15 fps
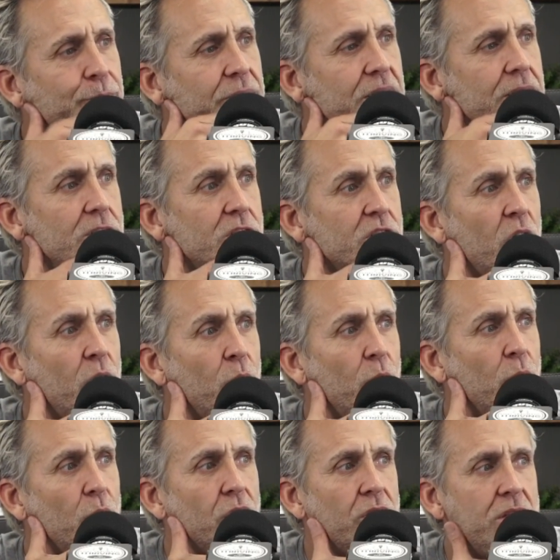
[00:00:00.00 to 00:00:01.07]

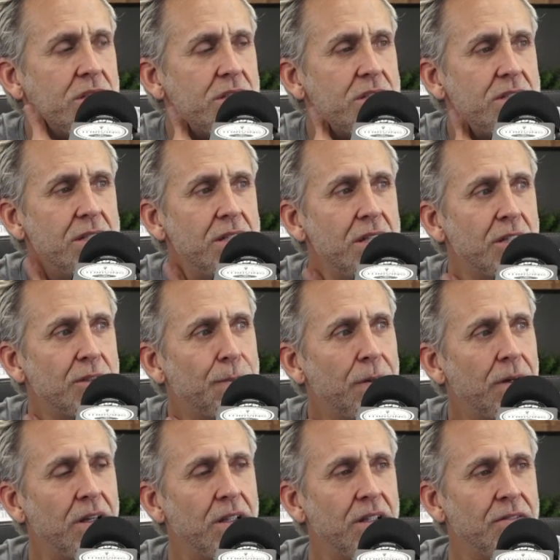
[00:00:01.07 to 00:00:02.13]
So this is the next
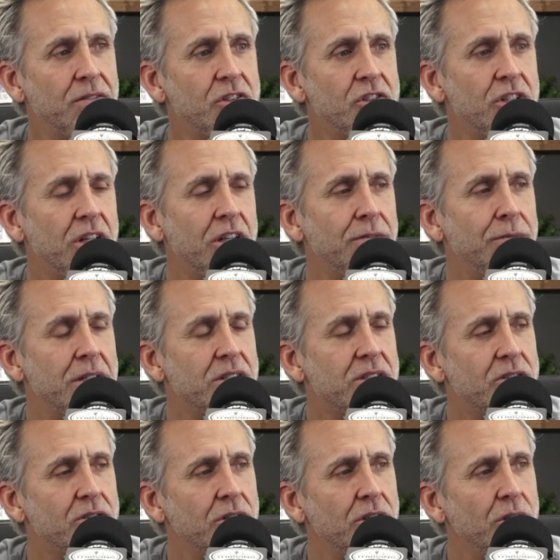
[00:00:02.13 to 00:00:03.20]
part I love to share of my
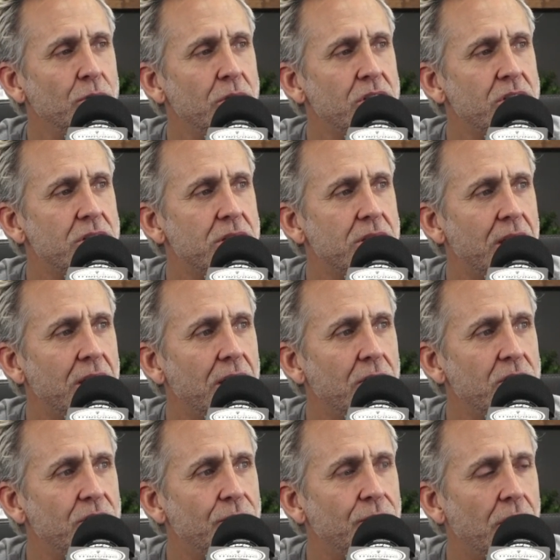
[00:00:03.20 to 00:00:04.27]
story, which is like I
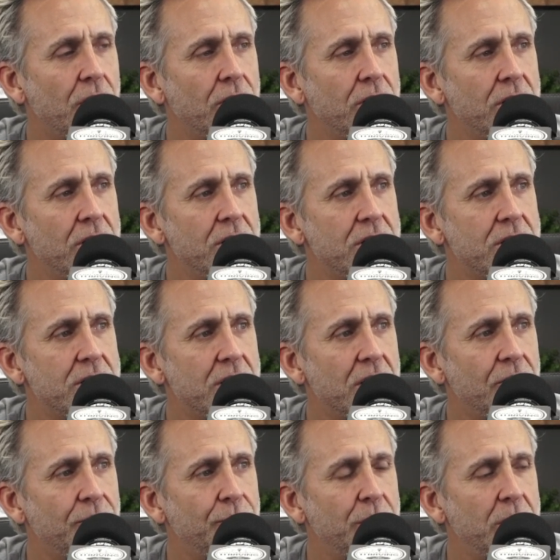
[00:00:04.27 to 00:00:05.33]
was falling into
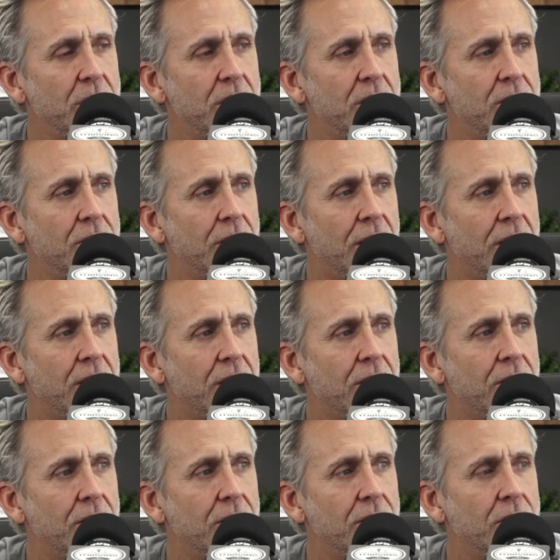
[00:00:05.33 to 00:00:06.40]
self-pity, like,
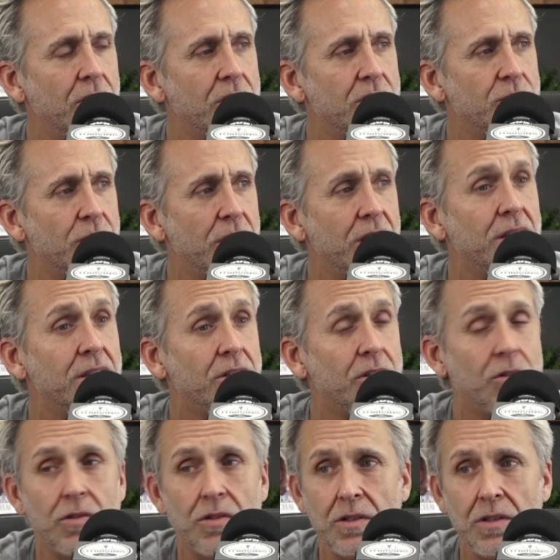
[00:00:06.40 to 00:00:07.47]
because when I got the
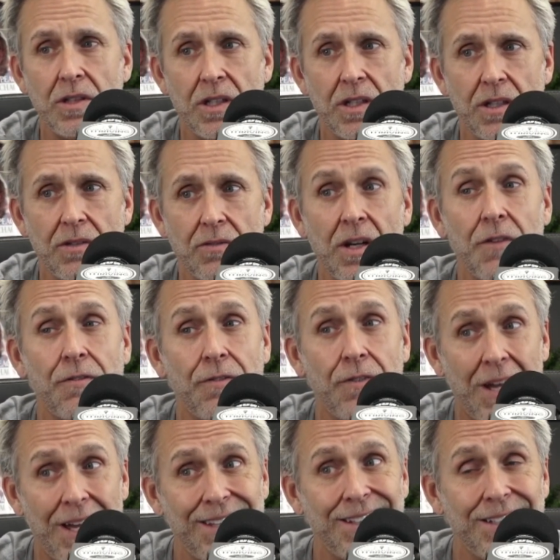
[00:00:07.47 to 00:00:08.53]
Korn gig, when I
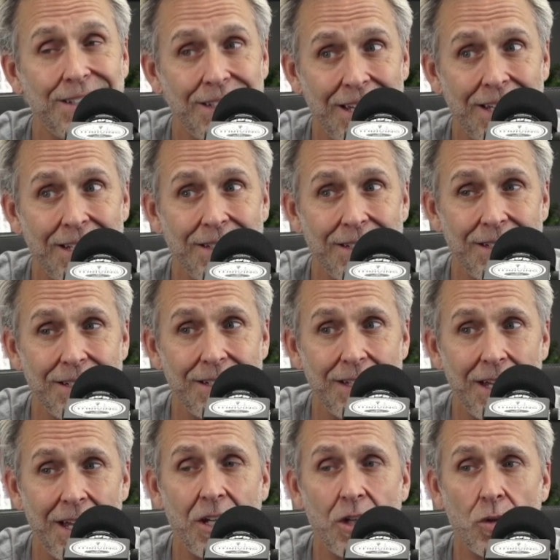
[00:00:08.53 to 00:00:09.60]
finally landed it,
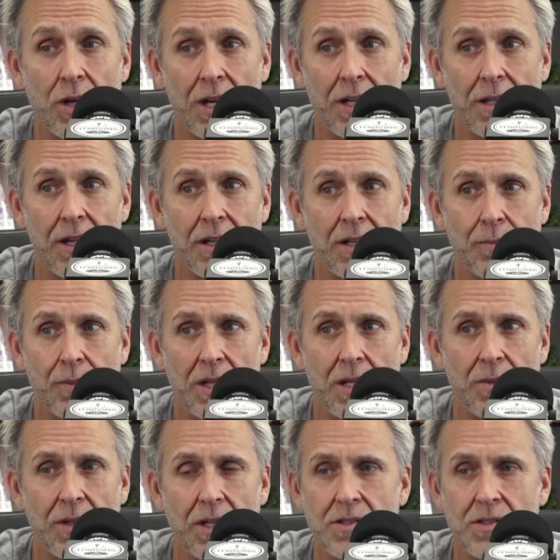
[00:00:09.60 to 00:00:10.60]
I cried like a baby.